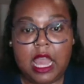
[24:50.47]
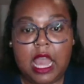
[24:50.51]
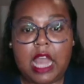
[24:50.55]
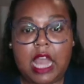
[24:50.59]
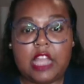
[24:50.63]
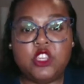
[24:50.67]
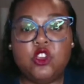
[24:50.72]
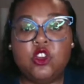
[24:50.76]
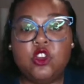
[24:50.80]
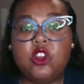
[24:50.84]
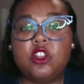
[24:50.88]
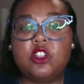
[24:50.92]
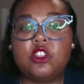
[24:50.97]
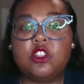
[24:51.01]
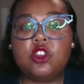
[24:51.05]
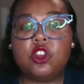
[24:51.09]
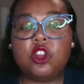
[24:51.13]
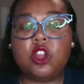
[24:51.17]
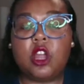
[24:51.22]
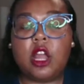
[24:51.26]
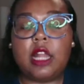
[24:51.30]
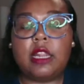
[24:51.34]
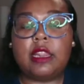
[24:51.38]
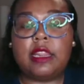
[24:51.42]

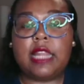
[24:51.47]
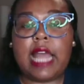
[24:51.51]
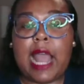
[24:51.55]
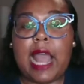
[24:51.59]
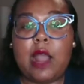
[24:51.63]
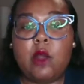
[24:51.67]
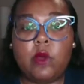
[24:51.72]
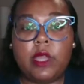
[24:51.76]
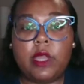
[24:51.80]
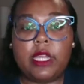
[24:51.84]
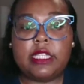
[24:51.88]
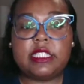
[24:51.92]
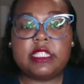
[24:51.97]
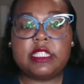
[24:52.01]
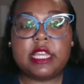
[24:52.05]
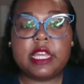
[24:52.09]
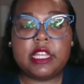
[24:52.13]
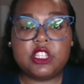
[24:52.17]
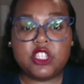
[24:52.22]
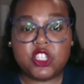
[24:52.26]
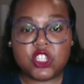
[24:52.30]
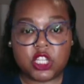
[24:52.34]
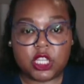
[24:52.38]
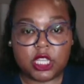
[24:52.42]
You're allowing
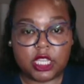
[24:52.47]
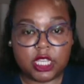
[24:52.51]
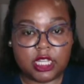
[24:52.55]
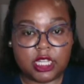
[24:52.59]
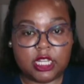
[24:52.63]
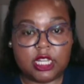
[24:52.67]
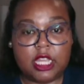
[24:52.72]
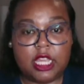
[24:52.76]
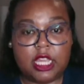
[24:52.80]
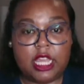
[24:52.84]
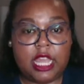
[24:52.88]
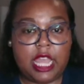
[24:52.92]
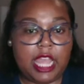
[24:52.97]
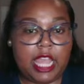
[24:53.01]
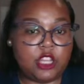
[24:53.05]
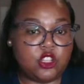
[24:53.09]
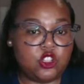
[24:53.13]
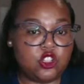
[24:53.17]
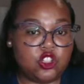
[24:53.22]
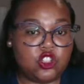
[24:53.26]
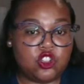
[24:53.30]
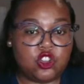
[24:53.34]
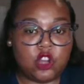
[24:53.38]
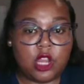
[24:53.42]
tension and
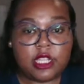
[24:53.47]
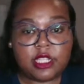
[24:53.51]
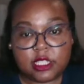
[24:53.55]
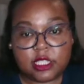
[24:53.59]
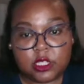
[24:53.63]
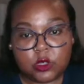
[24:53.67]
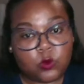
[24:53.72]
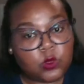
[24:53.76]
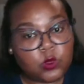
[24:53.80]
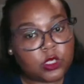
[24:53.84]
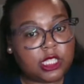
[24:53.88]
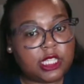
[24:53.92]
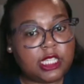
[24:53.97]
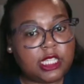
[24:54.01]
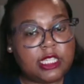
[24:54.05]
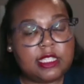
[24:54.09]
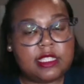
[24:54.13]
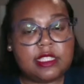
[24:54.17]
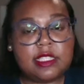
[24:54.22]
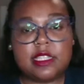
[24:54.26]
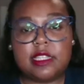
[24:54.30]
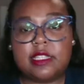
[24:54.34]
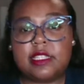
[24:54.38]
stress to release.